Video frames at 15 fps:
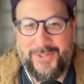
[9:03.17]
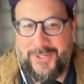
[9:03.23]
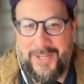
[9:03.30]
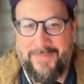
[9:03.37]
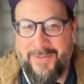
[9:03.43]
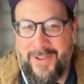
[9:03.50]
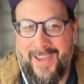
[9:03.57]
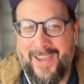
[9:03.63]

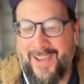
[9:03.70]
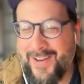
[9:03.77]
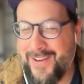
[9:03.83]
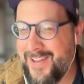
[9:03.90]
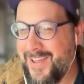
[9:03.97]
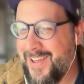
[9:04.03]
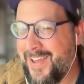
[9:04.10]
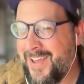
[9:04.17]
someday. And
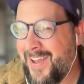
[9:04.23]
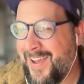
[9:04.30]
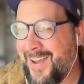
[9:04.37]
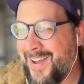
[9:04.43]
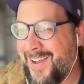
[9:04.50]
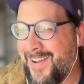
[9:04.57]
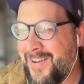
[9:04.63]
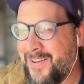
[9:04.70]

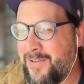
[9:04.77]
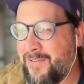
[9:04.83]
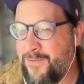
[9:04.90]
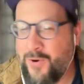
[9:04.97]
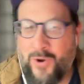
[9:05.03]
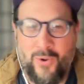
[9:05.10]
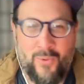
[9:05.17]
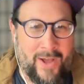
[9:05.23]

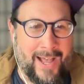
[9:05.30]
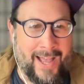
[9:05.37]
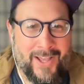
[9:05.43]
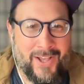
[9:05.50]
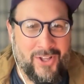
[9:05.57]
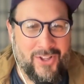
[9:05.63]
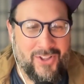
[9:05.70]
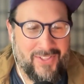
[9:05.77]
for a
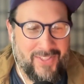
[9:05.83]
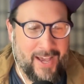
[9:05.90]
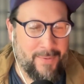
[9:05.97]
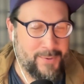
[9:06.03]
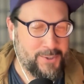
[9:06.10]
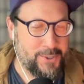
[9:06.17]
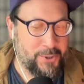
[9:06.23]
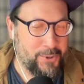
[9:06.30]
while that
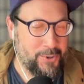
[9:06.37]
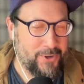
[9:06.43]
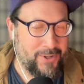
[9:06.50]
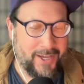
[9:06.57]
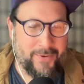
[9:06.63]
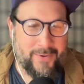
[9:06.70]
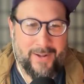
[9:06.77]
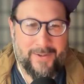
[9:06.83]
was cool.
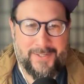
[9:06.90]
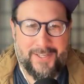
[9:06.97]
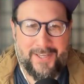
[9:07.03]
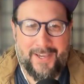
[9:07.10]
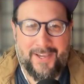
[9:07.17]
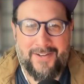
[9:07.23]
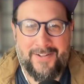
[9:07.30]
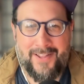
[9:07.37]
Like when I was a
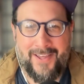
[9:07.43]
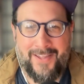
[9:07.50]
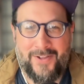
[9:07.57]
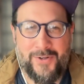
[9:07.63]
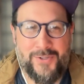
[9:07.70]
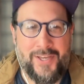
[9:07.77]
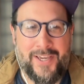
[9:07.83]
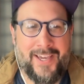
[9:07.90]
kid, like
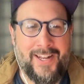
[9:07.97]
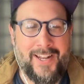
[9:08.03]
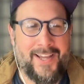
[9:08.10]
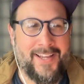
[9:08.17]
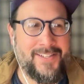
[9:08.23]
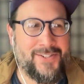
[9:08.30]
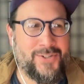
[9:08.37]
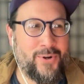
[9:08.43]
there's like, and
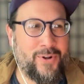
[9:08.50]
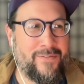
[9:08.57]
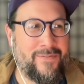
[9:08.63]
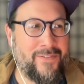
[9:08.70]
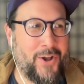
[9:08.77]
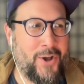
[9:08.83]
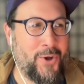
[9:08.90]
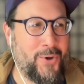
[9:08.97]
I sort of,
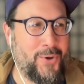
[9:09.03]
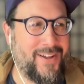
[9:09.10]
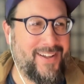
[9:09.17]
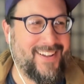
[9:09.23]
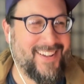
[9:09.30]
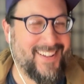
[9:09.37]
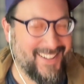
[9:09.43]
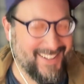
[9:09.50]

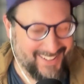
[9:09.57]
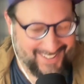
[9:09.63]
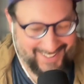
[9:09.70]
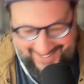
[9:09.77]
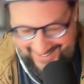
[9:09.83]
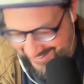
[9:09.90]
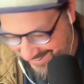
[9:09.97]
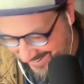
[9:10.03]

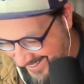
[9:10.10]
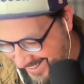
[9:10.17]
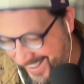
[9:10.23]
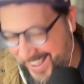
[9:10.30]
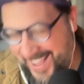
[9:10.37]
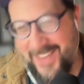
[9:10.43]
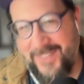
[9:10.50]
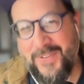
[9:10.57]

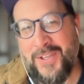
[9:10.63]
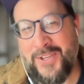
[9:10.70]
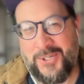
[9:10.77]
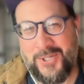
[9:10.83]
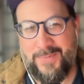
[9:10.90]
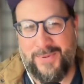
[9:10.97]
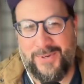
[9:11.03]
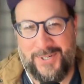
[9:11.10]
I feel
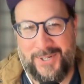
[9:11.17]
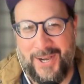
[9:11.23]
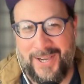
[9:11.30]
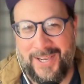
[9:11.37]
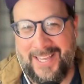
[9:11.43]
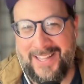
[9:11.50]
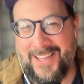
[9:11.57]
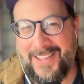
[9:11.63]
sheepish
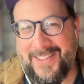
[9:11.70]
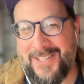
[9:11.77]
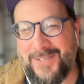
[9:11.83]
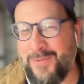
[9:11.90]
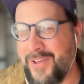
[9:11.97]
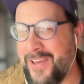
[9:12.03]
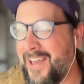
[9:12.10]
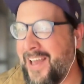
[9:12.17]
talking like this,
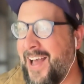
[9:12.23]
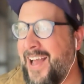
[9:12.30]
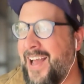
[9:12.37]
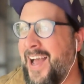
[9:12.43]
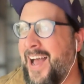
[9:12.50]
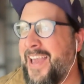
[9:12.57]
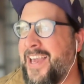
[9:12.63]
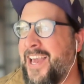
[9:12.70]
but like
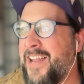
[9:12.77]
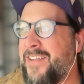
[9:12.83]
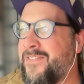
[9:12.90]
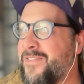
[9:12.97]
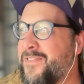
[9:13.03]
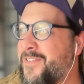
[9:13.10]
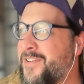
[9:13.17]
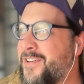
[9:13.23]
I kind of,